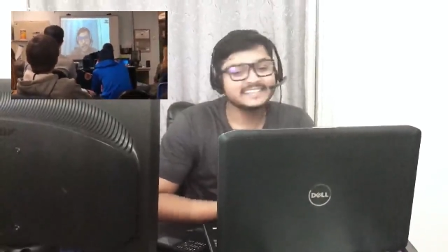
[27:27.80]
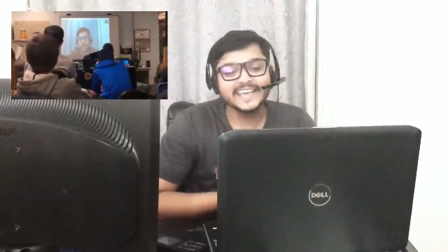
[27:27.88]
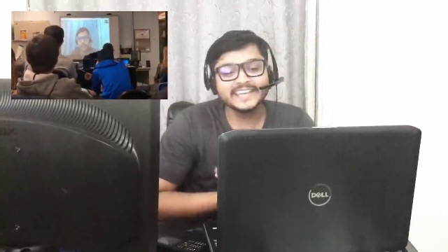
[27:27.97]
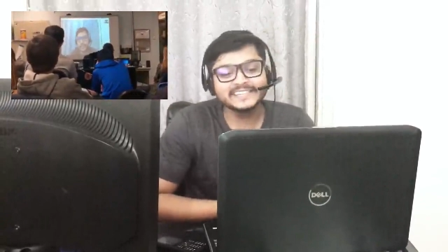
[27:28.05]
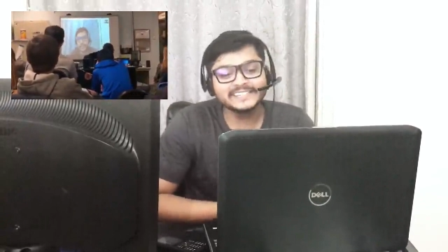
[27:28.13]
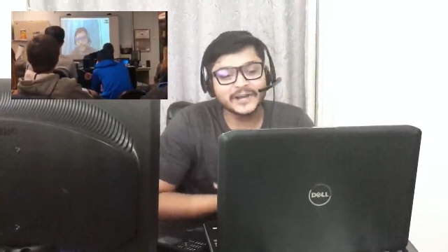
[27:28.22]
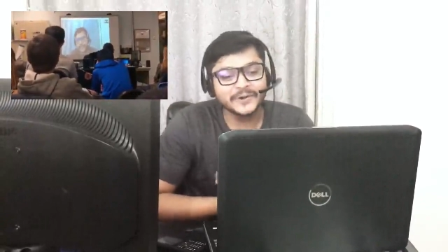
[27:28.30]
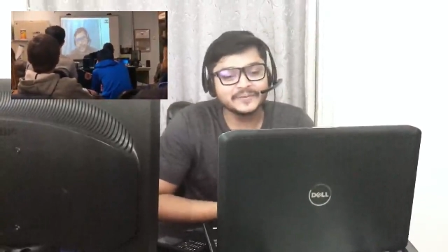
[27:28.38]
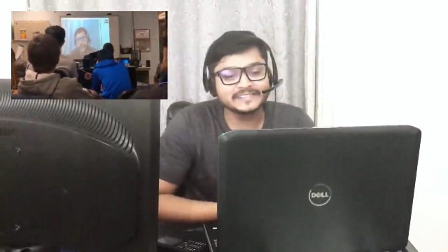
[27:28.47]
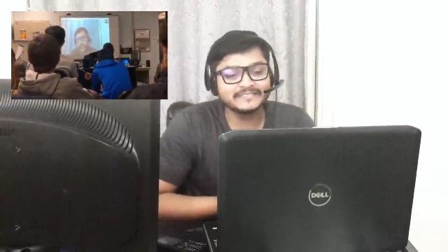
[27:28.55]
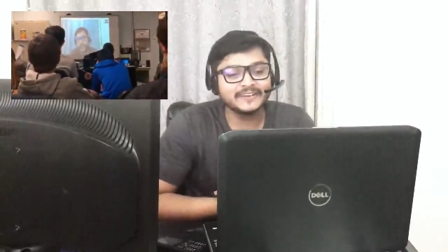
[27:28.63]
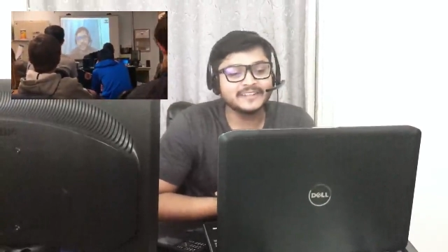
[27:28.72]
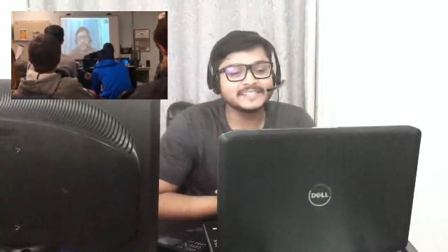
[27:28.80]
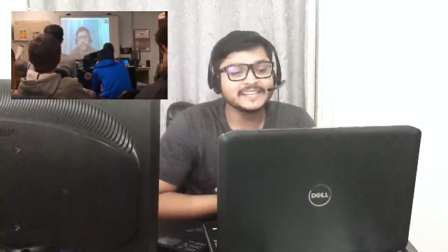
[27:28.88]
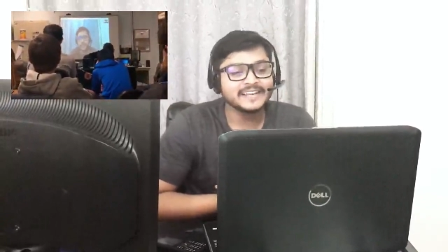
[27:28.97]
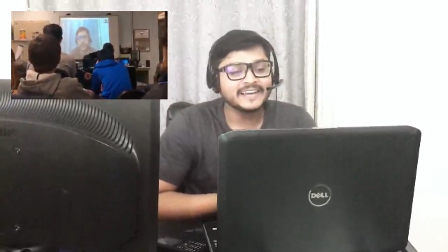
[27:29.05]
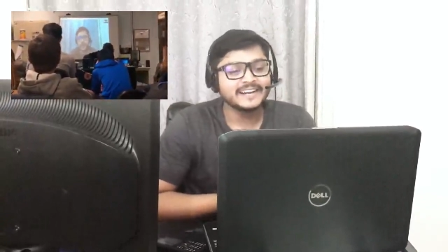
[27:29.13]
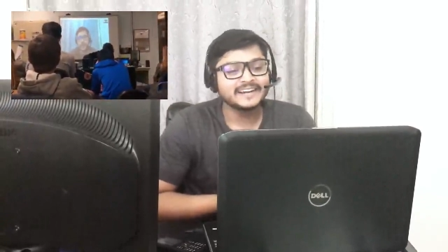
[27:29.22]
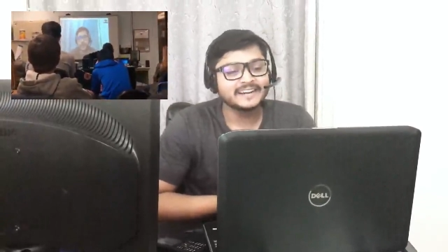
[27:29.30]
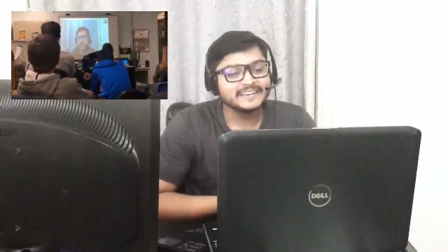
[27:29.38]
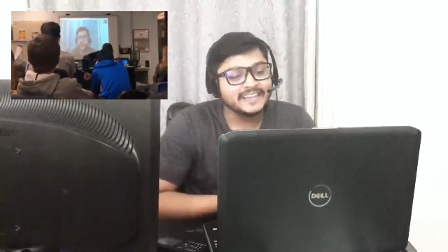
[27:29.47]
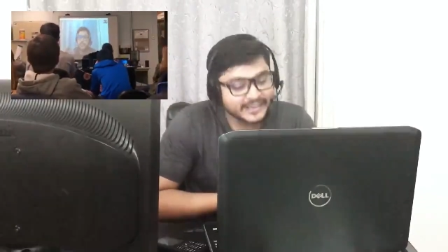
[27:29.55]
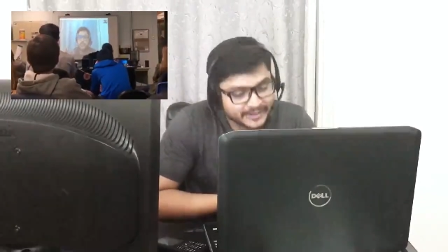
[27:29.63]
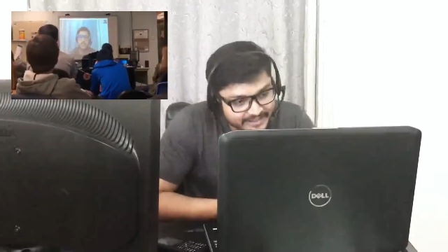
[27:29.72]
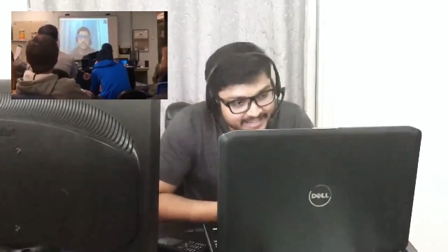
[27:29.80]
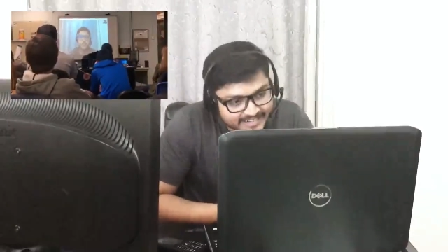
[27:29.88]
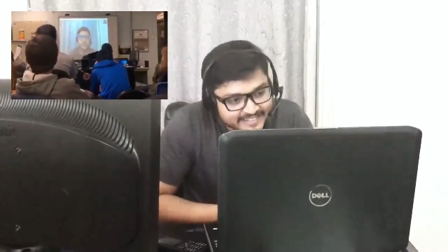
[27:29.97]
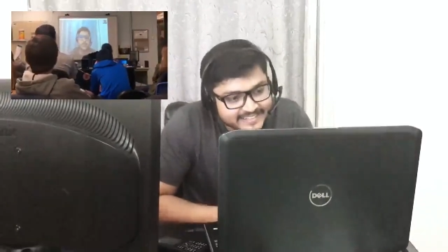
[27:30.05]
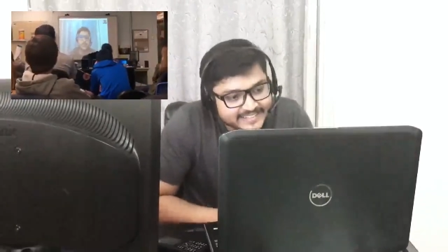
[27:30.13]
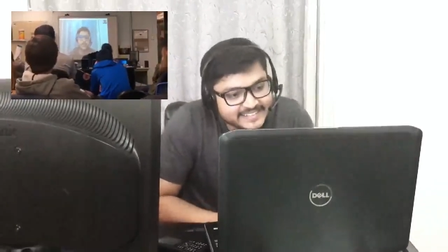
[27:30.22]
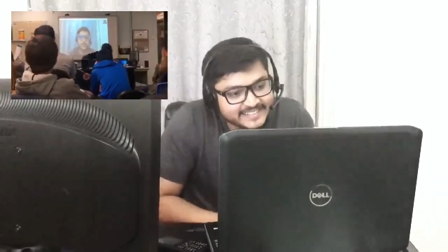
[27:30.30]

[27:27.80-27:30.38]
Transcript: Thank you so much, Avalos. Yeah, go ahead.